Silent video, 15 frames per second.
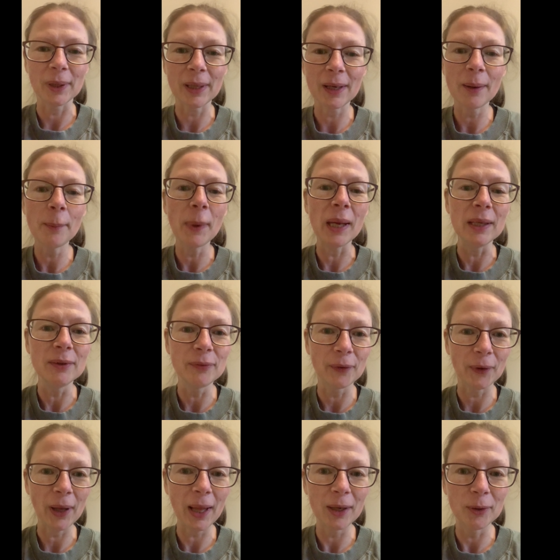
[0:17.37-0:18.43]
that I made for
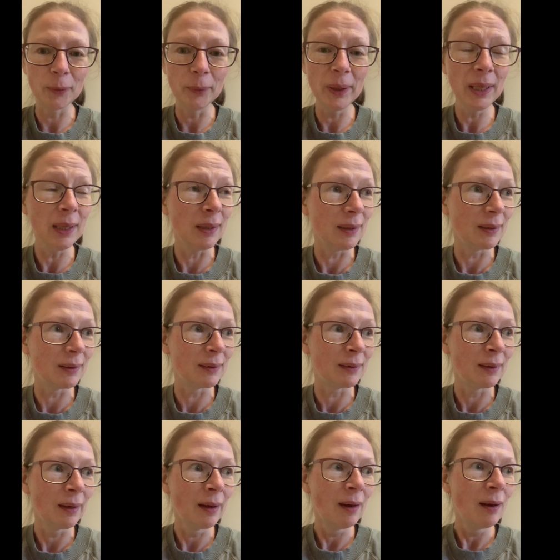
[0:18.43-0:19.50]
Halloween.
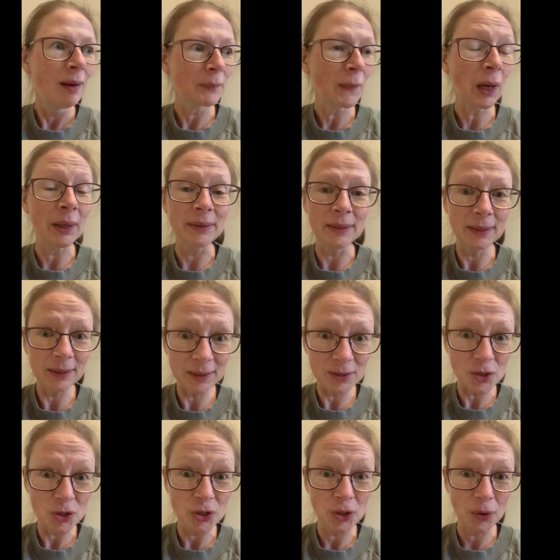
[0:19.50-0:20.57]
I did
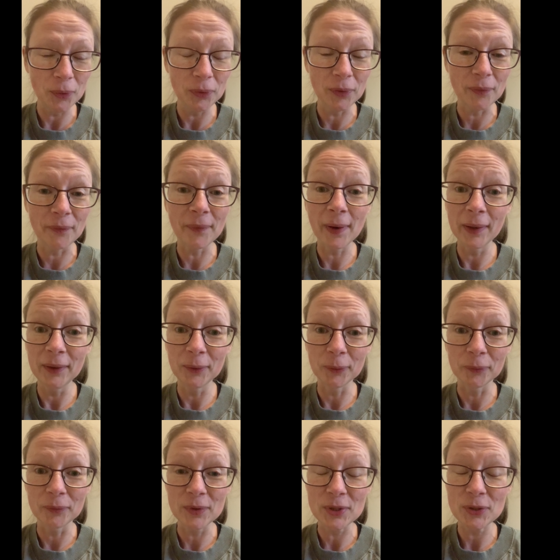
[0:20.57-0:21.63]
show the
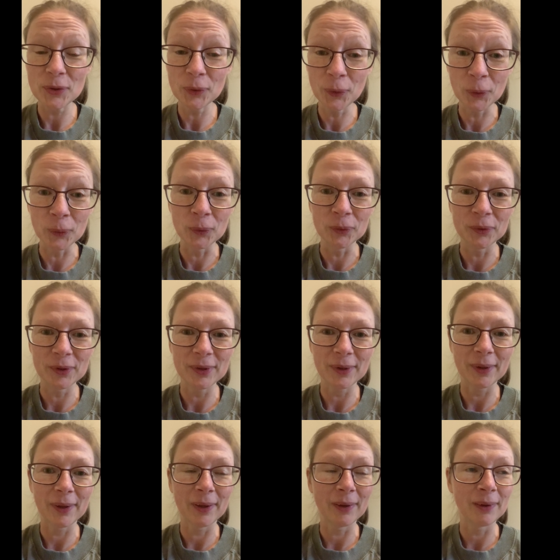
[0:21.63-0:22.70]
final result
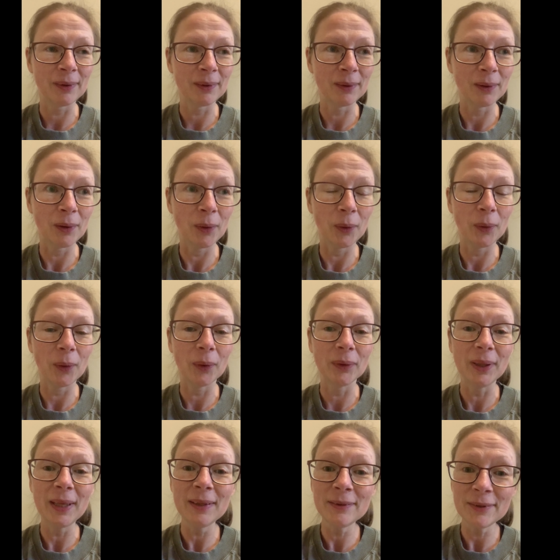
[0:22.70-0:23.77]
uh, on
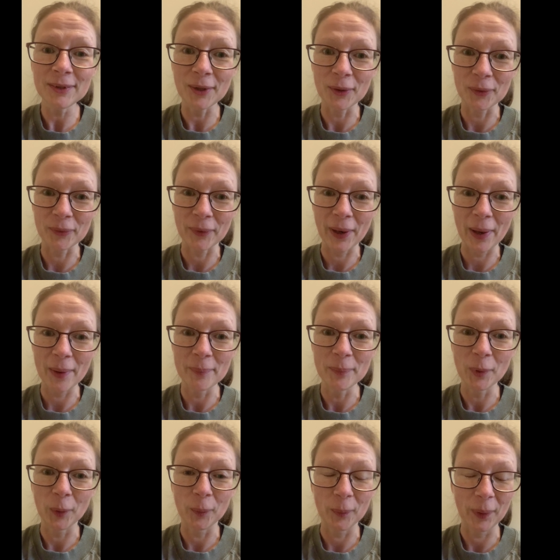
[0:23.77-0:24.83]
Instagram,
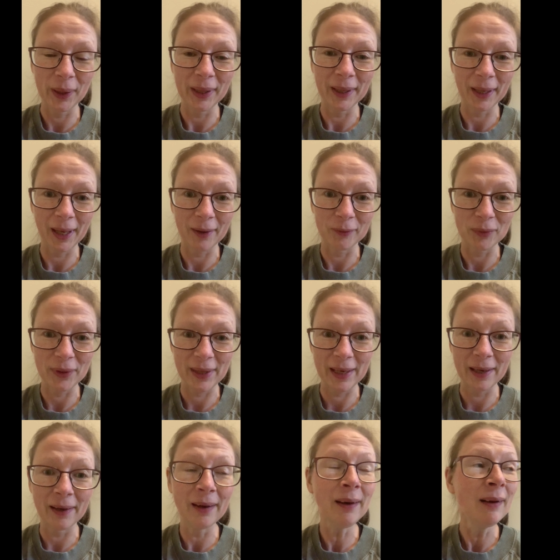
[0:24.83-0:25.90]
on my account
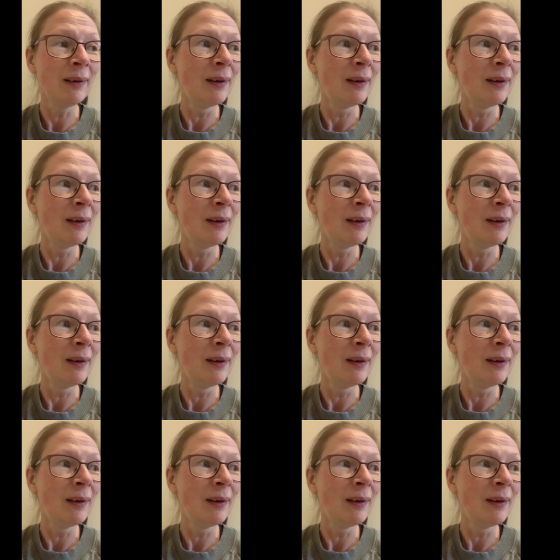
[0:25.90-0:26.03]
there.